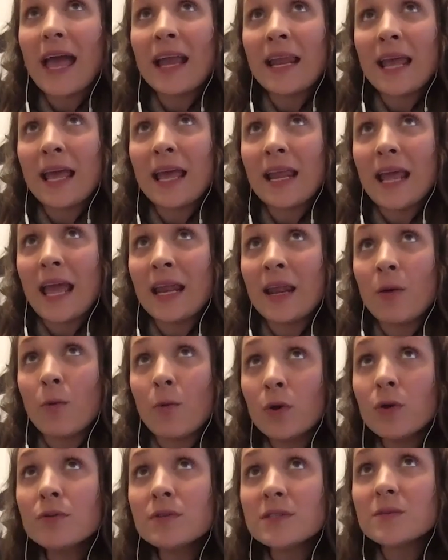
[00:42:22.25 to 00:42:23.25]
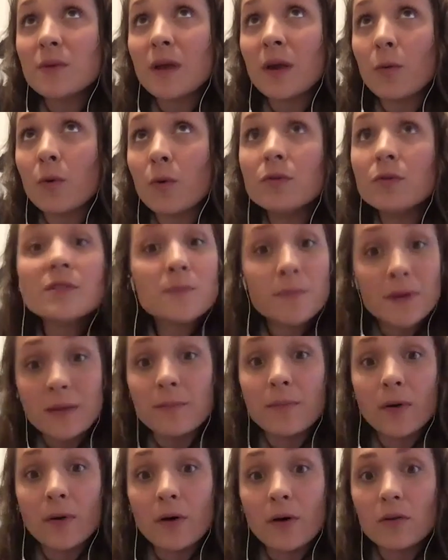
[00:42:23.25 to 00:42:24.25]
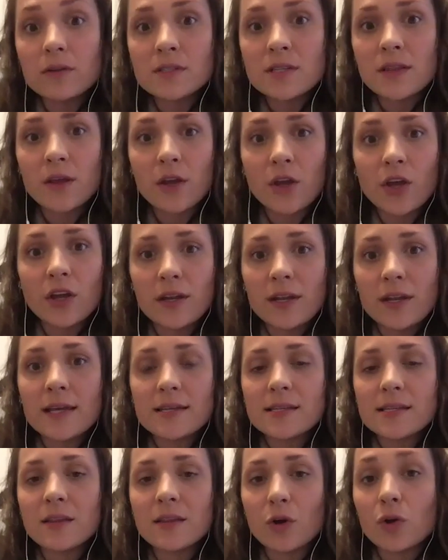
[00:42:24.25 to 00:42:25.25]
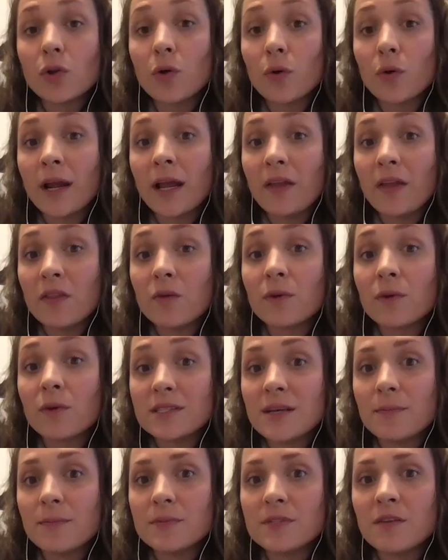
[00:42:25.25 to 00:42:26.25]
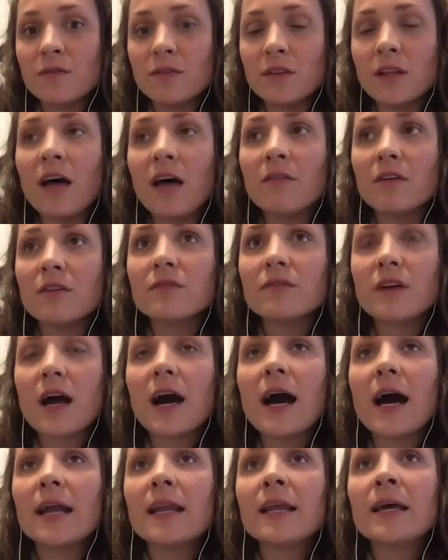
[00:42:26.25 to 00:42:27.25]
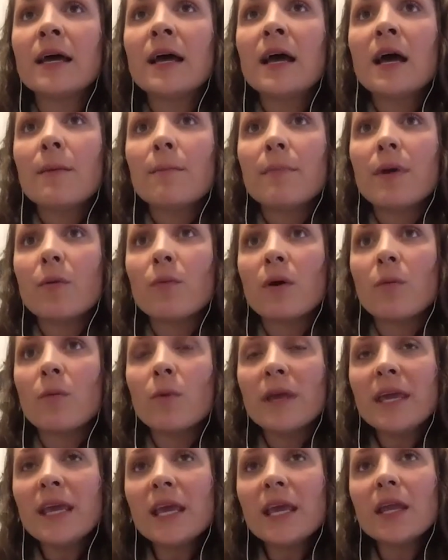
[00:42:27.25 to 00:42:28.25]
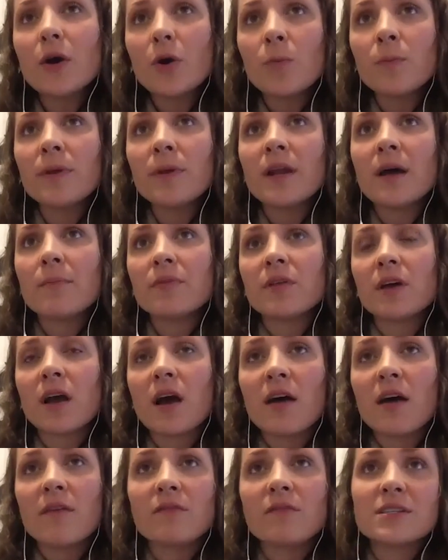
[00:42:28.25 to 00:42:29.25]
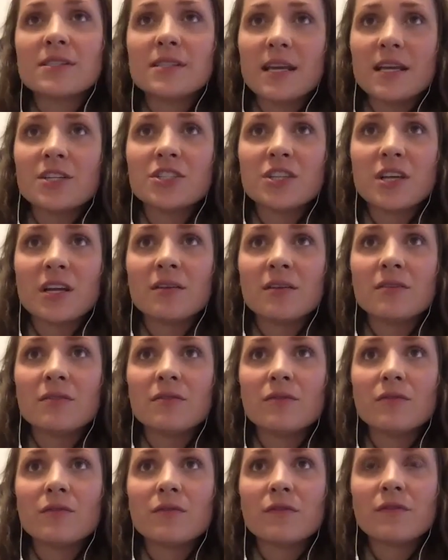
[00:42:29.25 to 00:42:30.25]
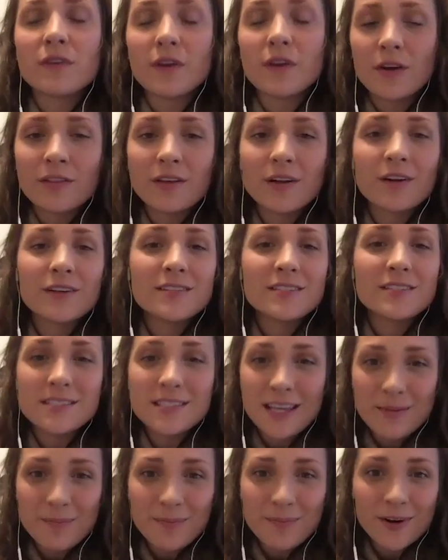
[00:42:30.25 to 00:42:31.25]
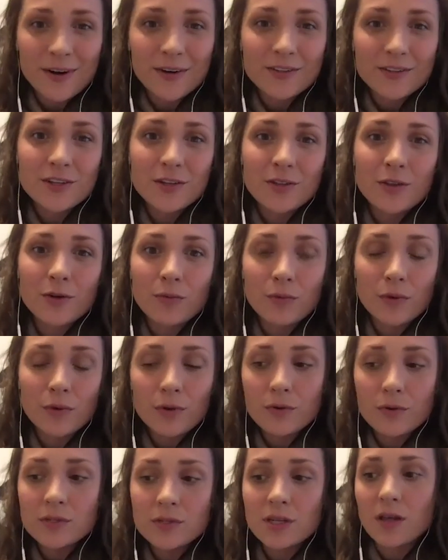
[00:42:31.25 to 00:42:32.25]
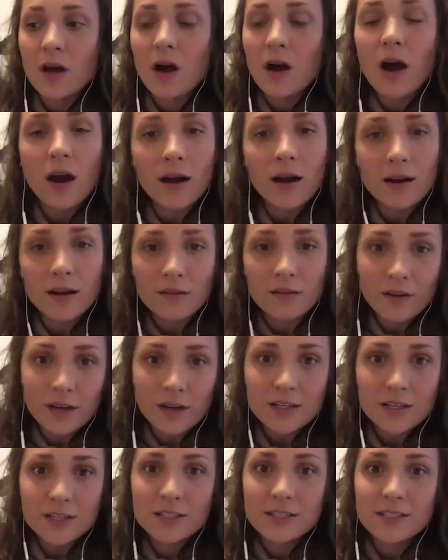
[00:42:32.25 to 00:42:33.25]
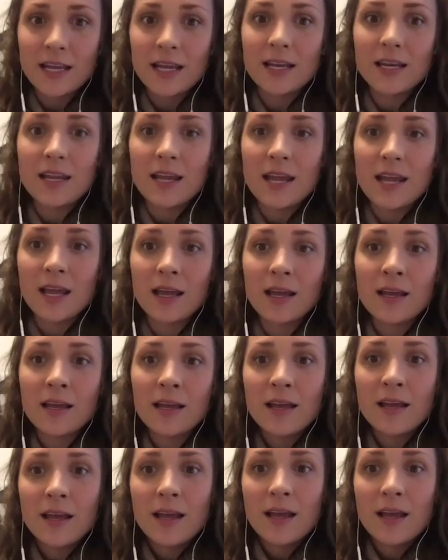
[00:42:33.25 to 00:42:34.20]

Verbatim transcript: and, and and it wounds it wounds people to the goodness and the glory and yeah, the totally. love of God. Right. But when we can open up the conversation further, deeper to the root, to the heart of understanding,